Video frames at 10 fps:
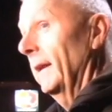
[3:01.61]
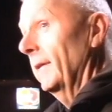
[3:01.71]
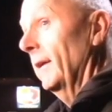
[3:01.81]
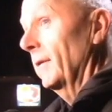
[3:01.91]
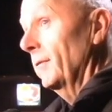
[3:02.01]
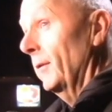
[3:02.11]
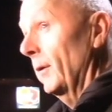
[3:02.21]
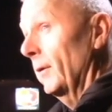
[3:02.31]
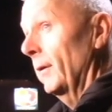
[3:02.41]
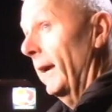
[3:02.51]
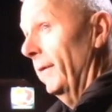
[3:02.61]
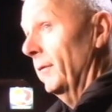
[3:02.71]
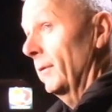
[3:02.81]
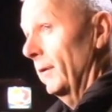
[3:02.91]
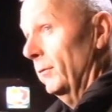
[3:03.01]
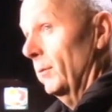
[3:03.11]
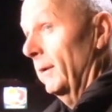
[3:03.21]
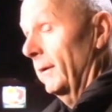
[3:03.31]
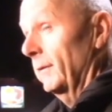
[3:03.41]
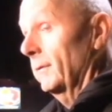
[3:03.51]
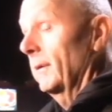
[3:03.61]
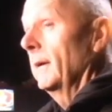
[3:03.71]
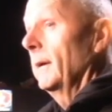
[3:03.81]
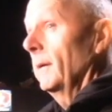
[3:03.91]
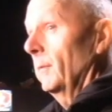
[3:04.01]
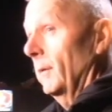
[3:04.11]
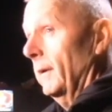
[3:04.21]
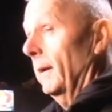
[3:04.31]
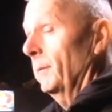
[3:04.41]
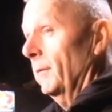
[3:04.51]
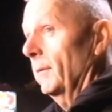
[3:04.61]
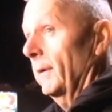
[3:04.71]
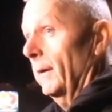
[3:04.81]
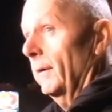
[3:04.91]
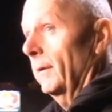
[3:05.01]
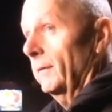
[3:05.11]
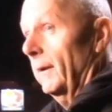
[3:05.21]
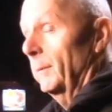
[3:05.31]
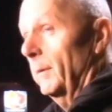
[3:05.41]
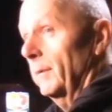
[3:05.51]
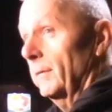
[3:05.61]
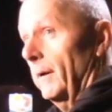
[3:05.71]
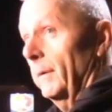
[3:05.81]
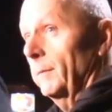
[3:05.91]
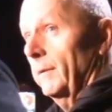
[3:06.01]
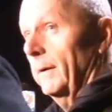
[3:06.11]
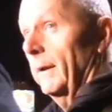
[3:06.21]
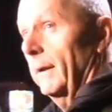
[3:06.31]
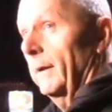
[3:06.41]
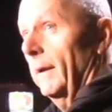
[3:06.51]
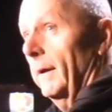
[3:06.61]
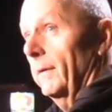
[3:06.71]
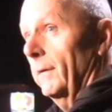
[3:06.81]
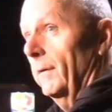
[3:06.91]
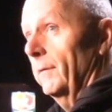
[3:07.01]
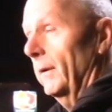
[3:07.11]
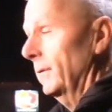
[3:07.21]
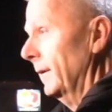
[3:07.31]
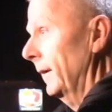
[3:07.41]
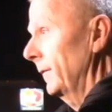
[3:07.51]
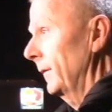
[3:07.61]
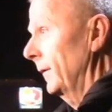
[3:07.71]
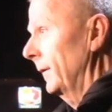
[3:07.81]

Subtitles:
Anything further after this release will come through the Illinois State Police Crime Scene, and they're investigating it.